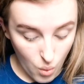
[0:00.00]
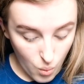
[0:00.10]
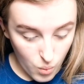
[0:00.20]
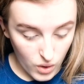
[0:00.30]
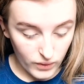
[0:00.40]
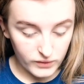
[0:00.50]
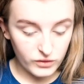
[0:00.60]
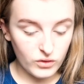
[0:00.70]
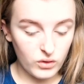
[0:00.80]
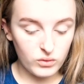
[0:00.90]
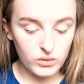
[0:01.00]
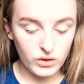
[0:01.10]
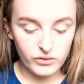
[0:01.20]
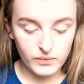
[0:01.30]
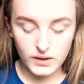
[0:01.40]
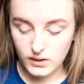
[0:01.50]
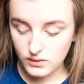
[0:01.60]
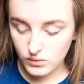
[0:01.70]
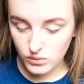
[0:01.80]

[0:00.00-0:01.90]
Whoa, that just got all over me.